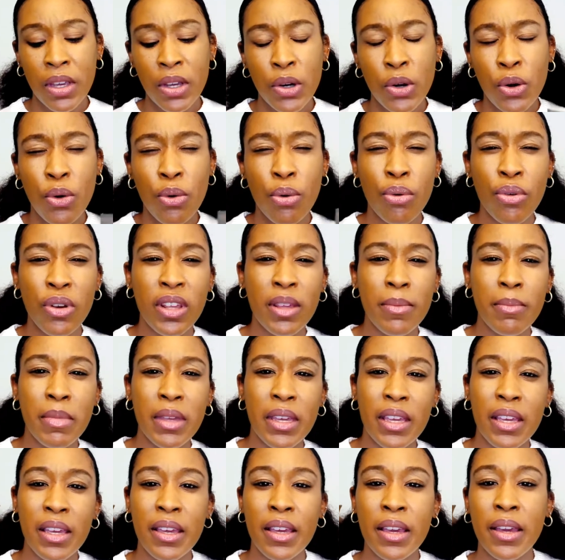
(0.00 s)

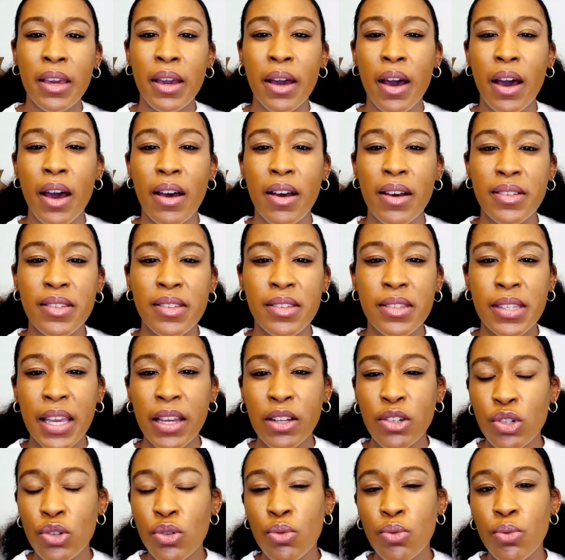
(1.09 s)
creamy
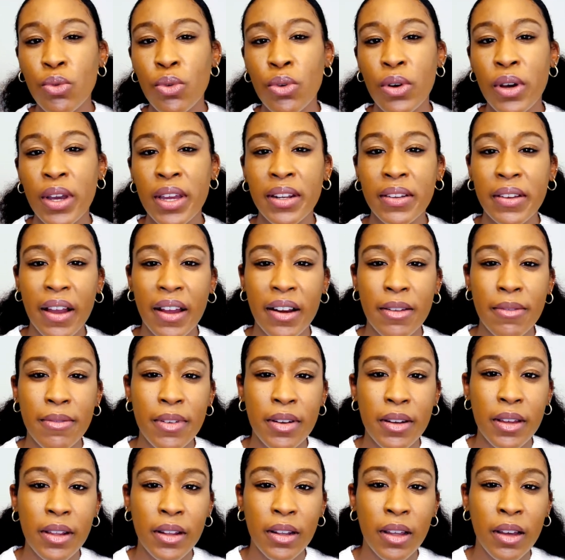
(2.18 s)
sandalwood kind of
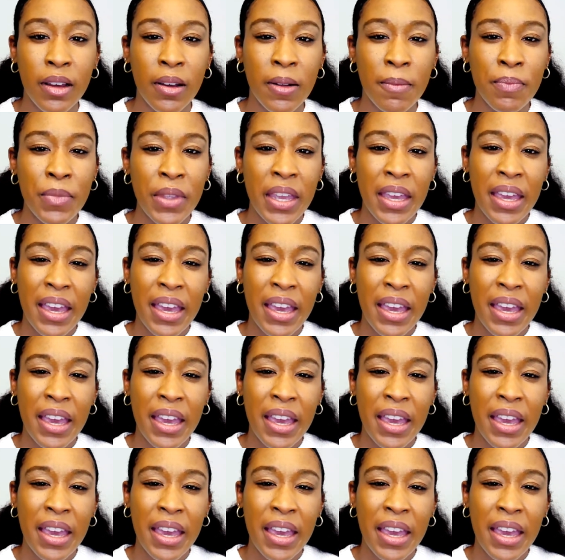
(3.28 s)
vanilla,